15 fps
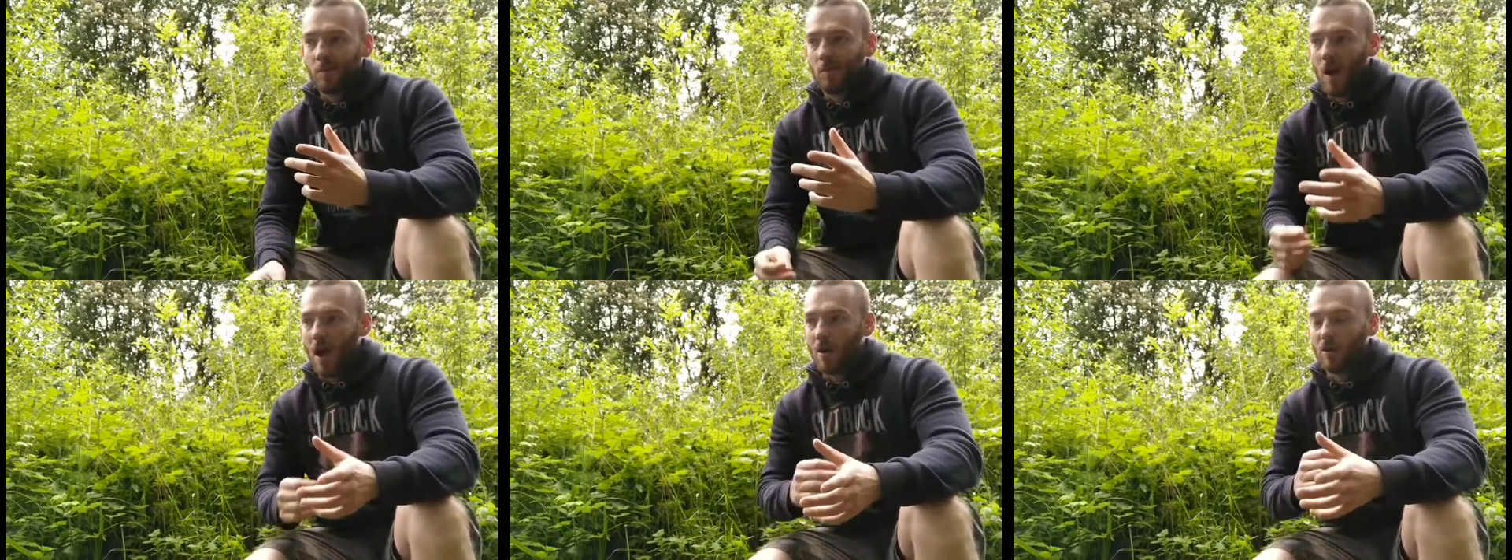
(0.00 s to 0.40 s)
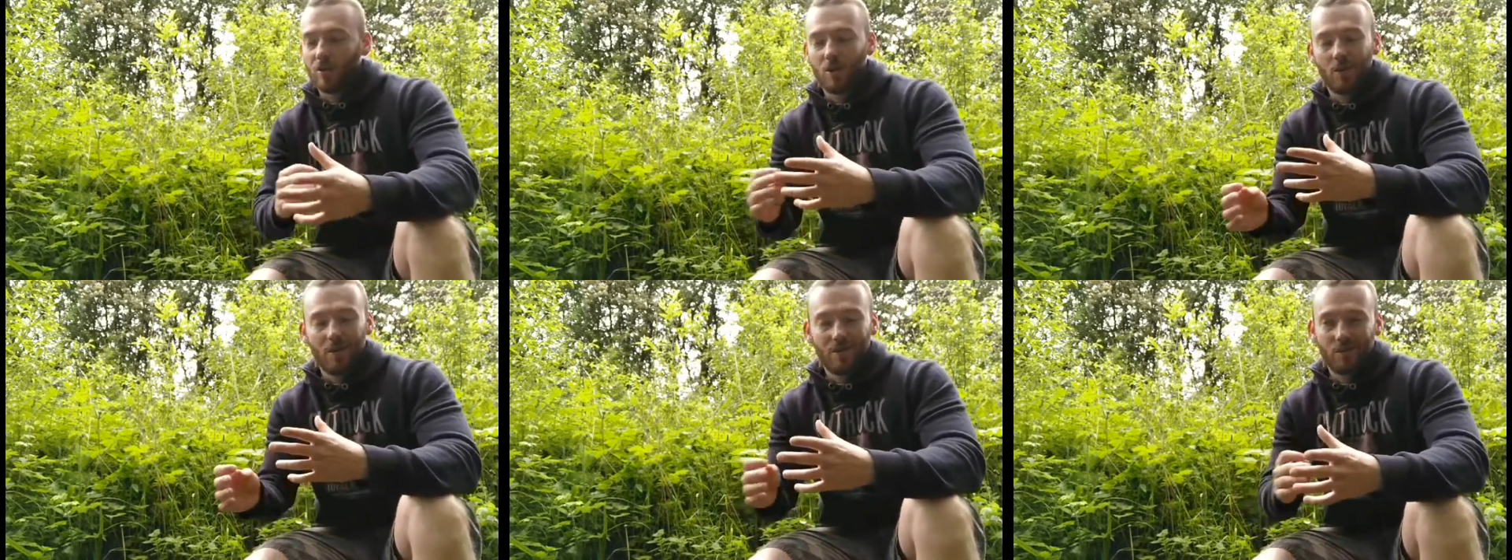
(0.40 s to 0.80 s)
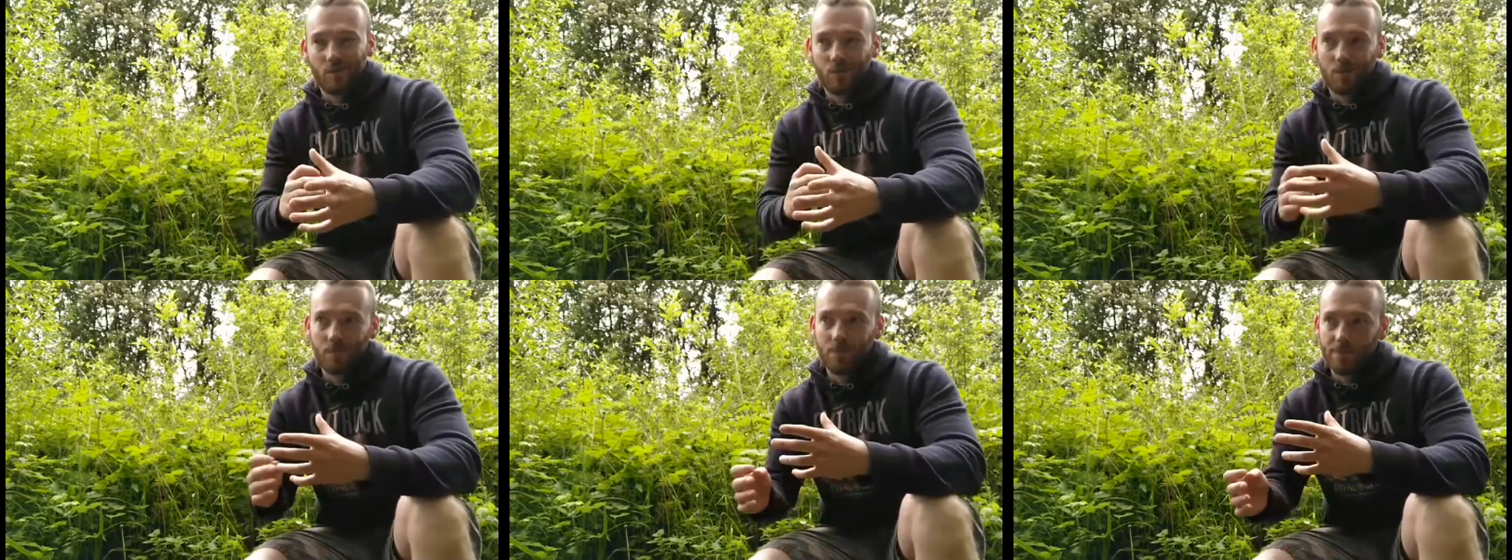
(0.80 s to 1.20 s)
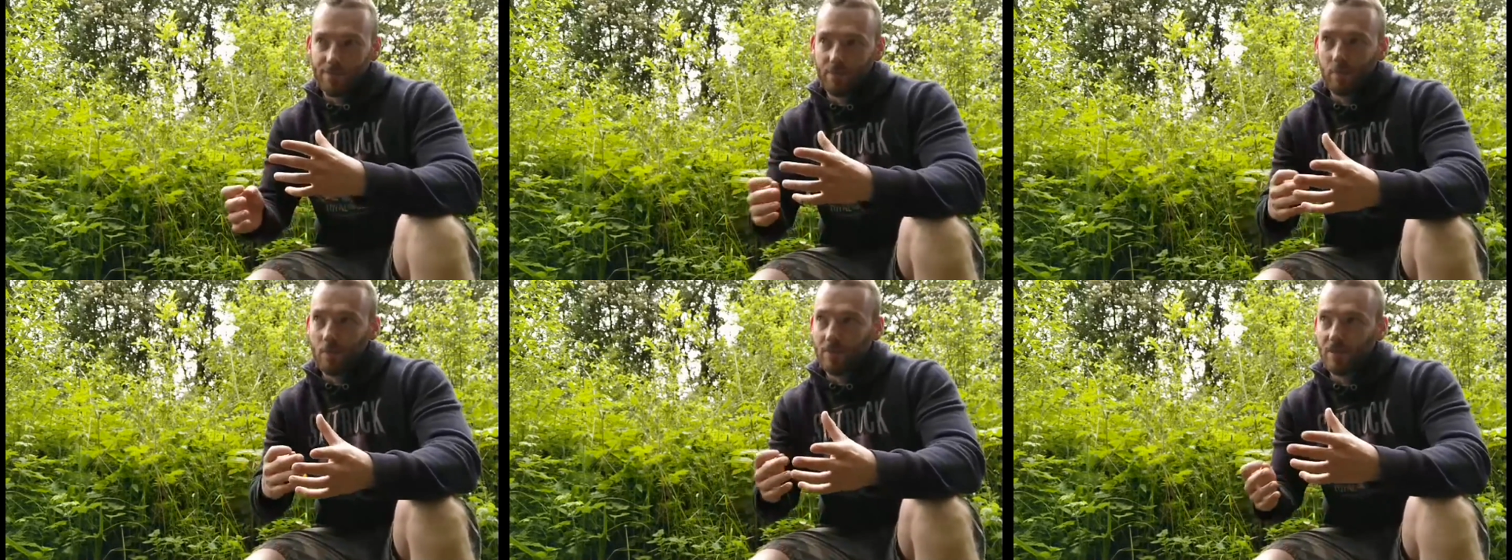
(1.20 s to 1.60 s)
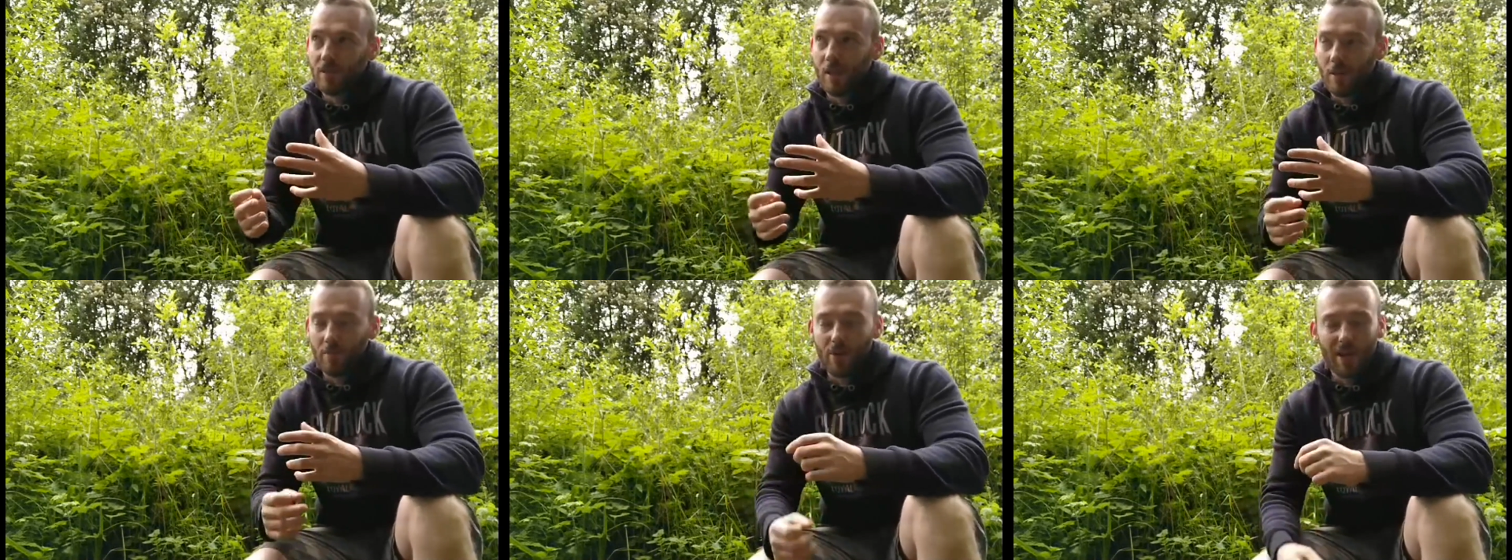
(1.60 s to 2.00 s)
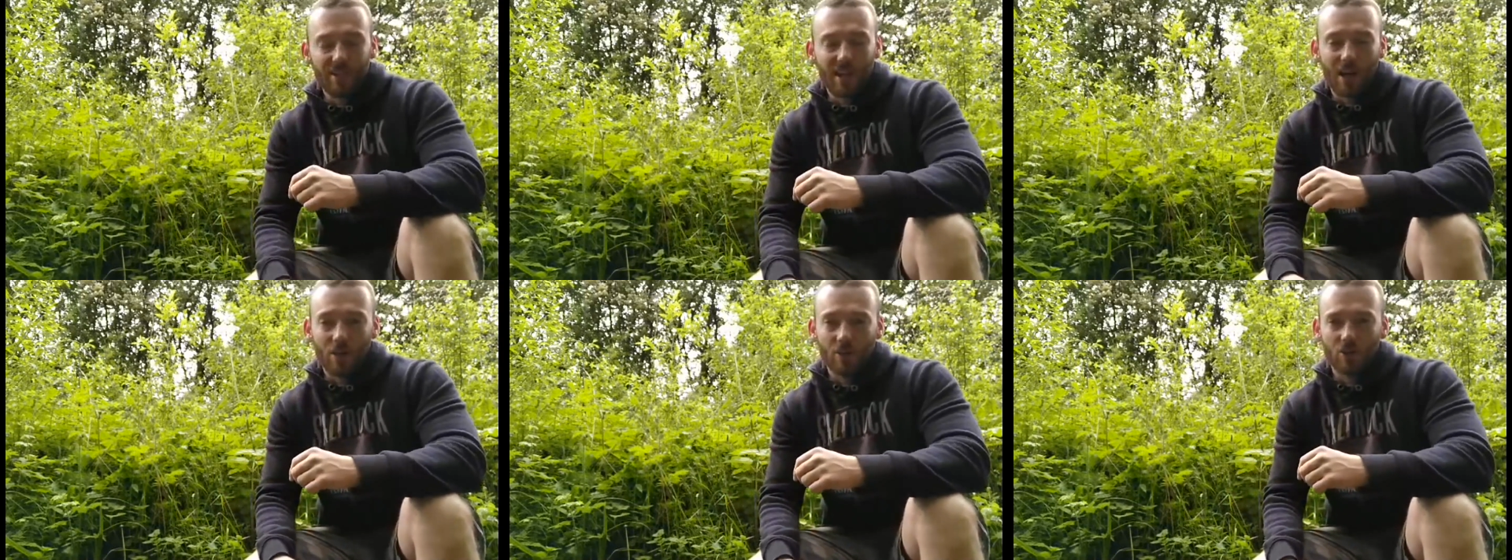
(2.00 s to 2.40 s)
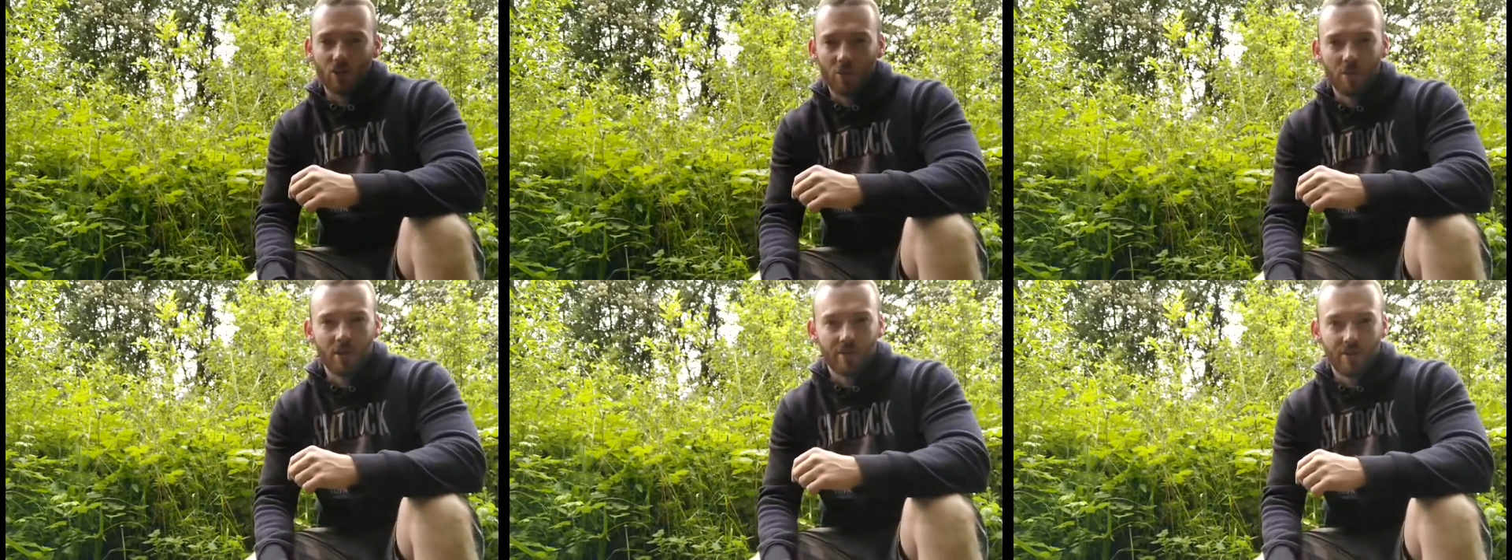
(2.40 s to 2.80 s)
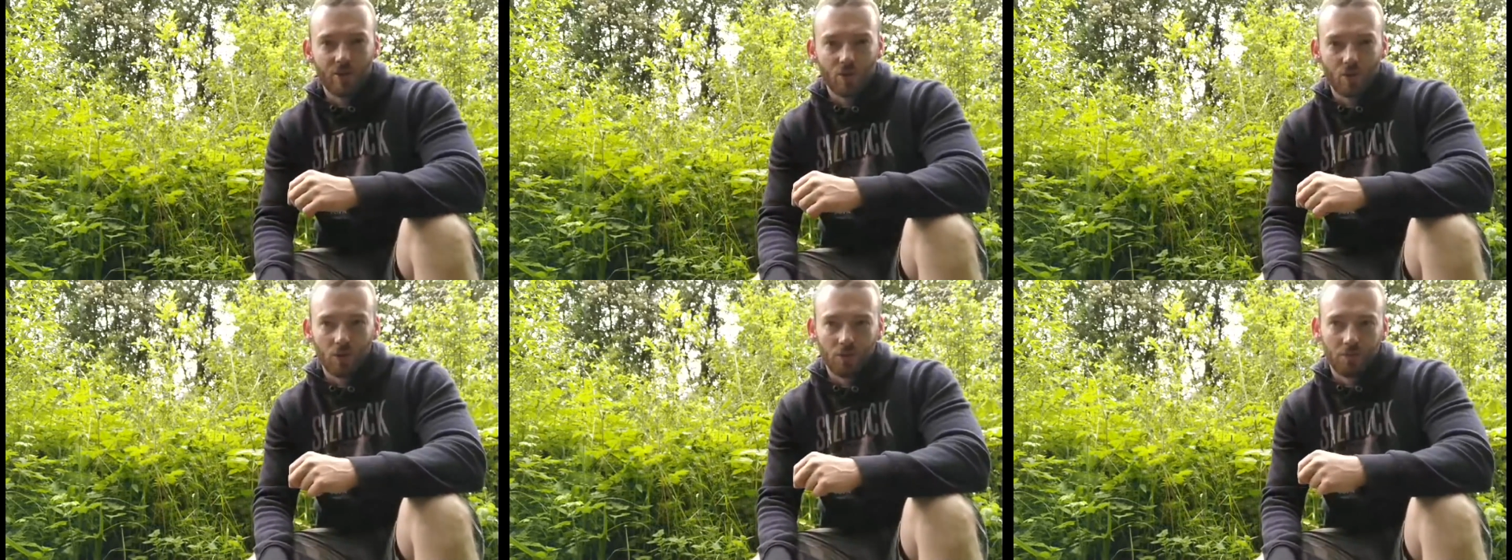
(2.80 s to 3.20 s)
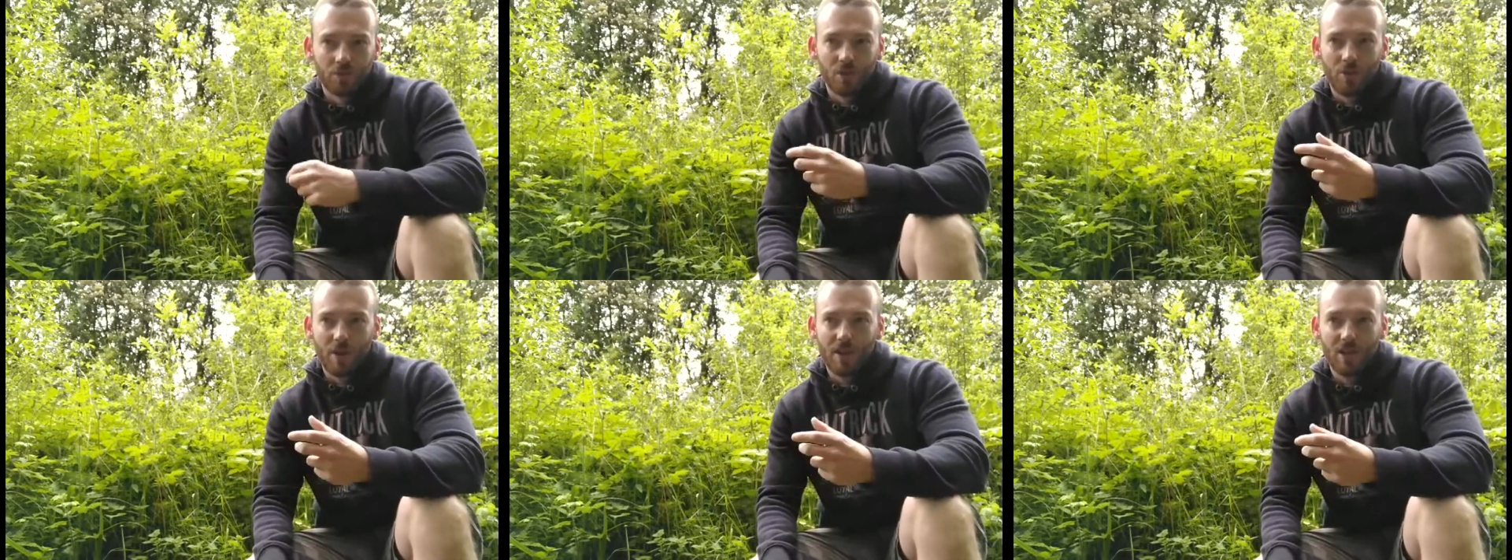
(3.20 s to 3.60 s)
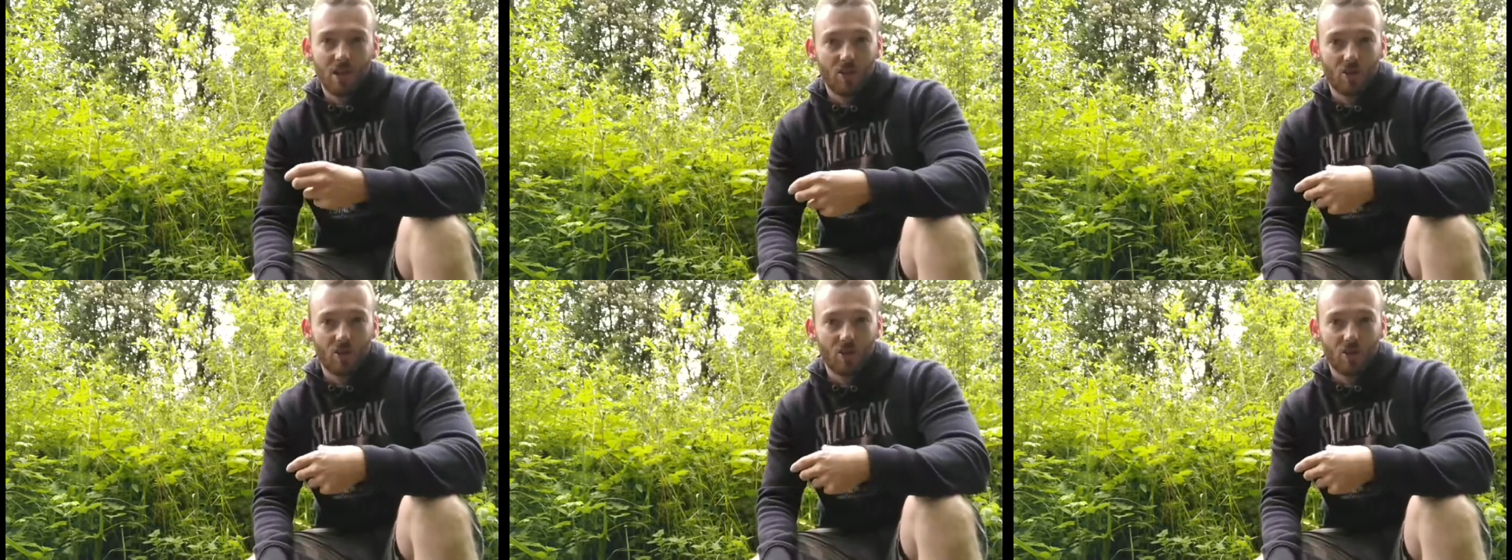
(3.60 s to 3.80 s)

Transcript: I'll do a deep breakdown on some individual species,